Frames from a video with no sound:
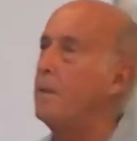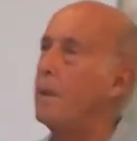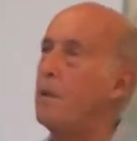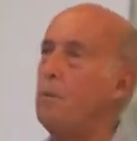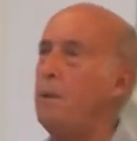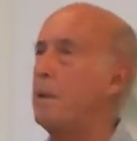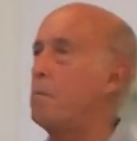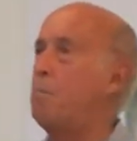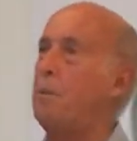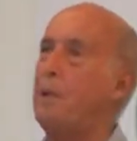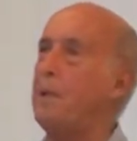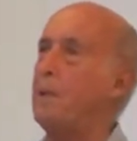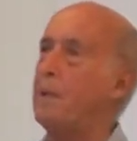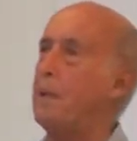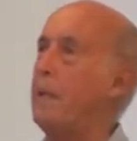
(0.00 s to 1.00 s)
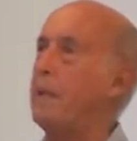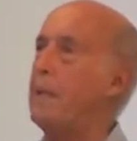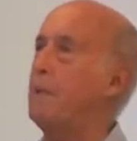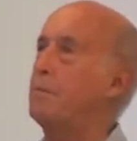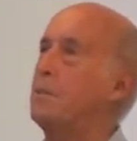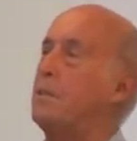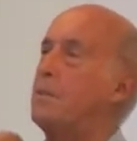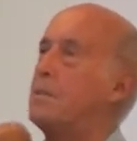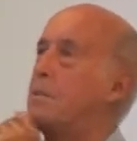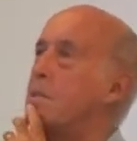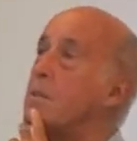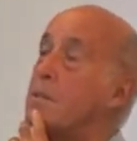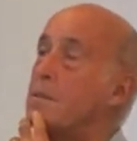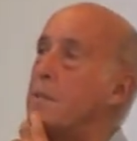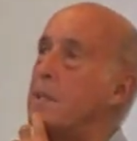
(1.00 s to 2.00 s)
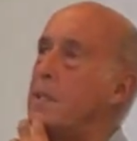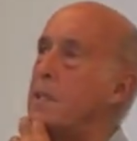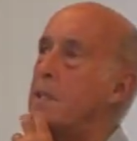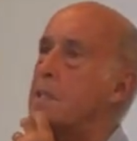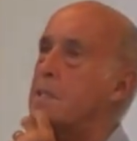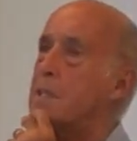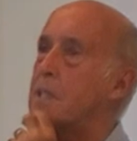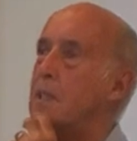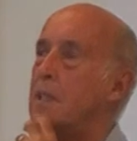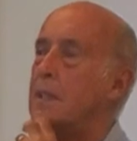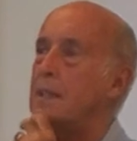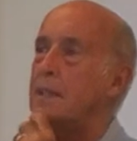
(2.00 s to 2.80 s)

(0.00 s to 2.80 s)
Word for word: don't know where to put it, like after two or three years,